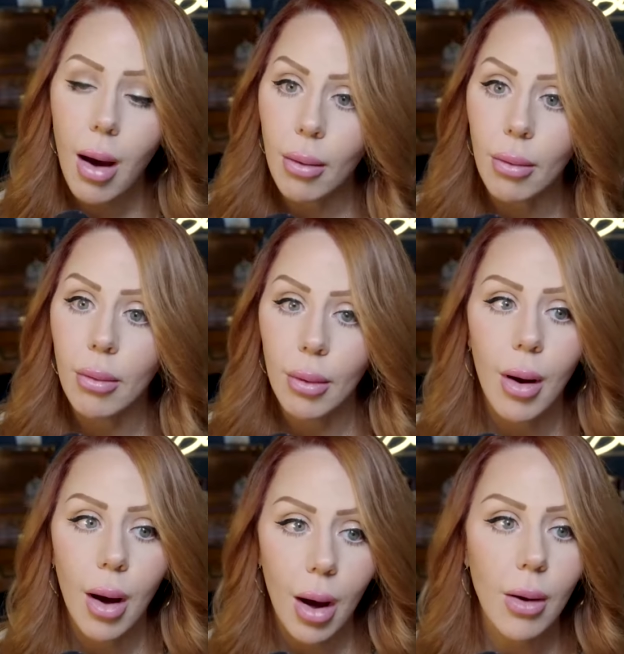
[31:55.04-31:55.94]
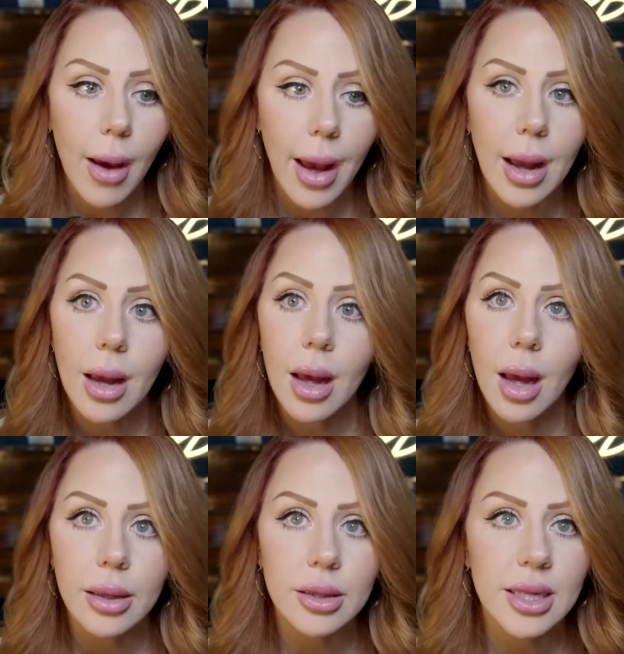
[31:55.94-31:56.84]
oh, okay.
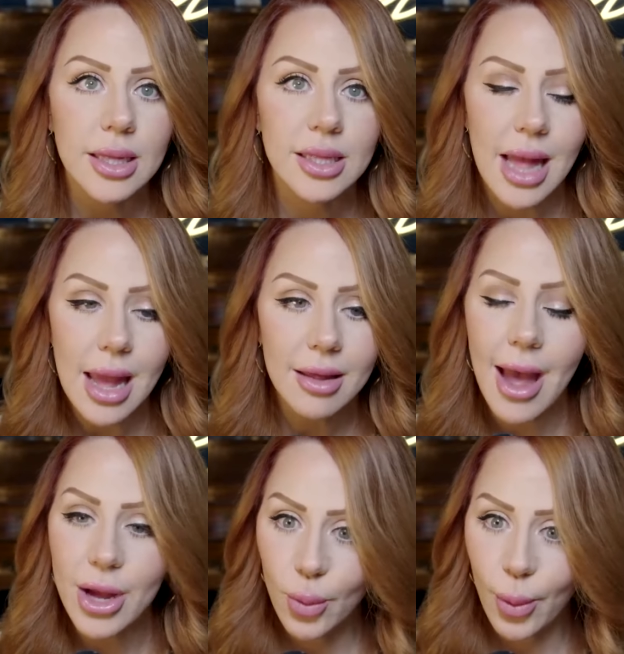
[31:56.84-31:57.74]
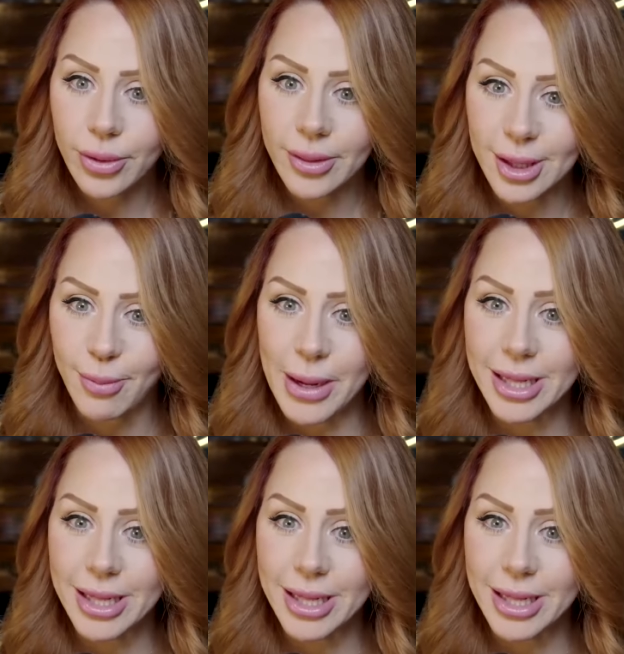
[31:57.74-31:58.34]
He says, take that, you worthless